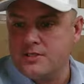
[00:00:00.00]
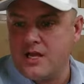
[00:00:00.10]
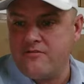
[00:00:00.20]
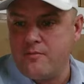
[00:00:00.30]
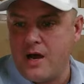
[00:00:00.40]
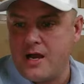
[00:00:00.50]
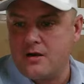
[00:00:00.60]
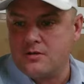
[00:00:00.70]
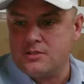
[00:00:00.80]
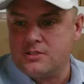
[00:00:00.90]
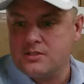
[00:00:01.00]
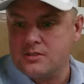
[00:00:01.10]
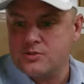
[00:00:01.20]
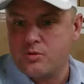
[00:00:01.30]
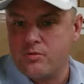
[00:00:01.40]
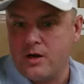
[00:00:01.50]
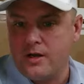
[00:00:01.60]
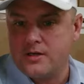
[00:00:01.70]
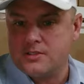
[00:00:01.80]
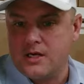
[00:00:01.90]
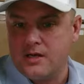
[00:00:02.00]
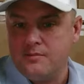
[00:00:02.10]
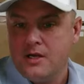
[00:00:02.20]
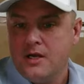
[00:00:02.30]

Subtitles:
David Myers, because we're running out of time,